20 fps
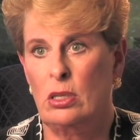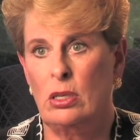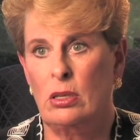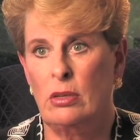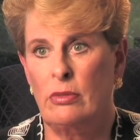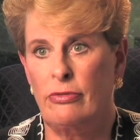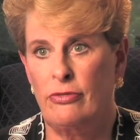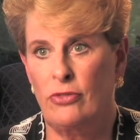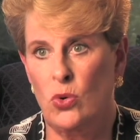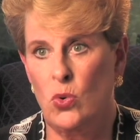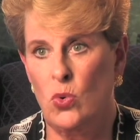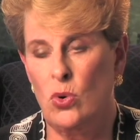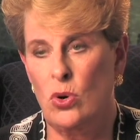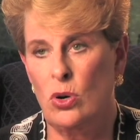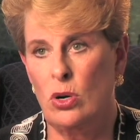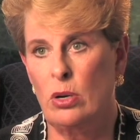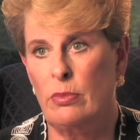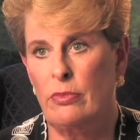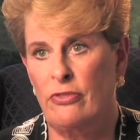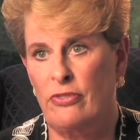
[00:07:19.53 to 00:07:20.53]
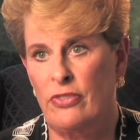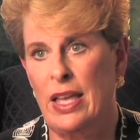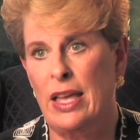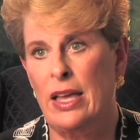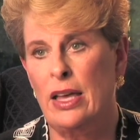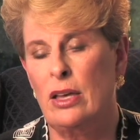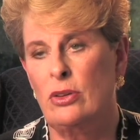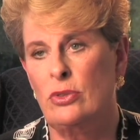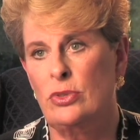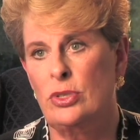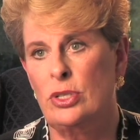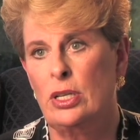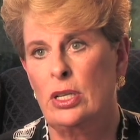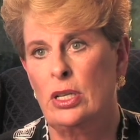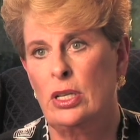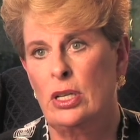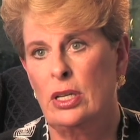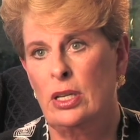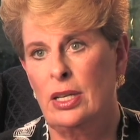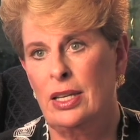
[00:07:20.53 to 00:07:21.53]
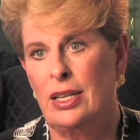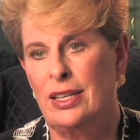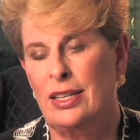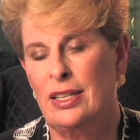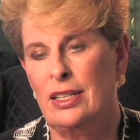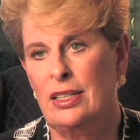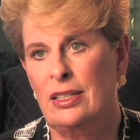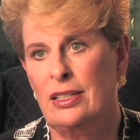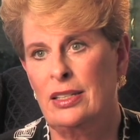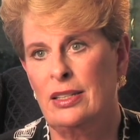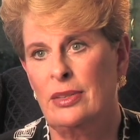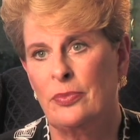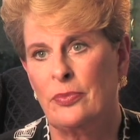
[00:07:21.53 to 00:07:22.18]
form found in